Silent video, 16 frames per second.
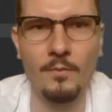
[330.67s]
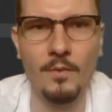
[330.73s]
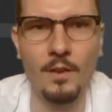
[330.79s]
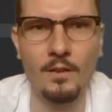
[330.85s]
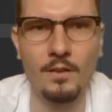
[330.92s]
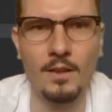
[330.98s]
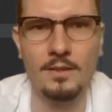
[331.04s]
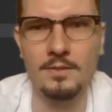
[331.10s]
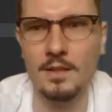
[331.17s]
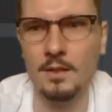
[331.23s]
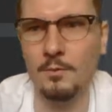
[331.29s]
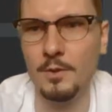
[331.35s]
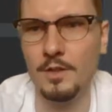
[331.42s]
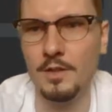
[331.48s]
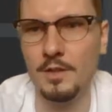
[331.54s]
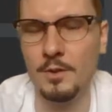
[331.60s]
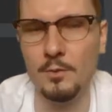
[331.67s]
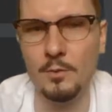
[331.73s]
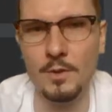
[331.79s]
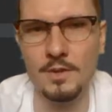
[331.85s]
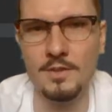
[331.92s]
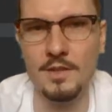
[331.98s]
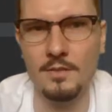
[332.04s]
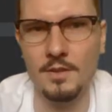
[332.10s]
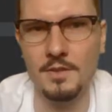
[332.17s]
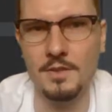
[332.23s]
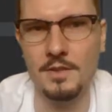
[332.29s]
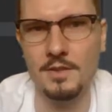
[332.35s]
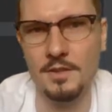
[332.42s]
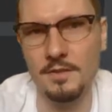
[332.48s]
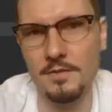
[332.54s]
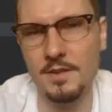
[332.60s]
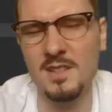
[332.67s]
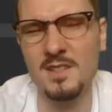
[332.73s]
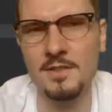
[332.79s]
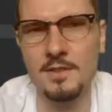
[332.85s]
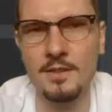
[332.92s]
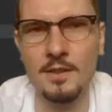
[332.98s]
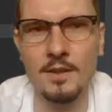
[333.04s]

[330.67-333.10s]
Last time we did it with server sent events.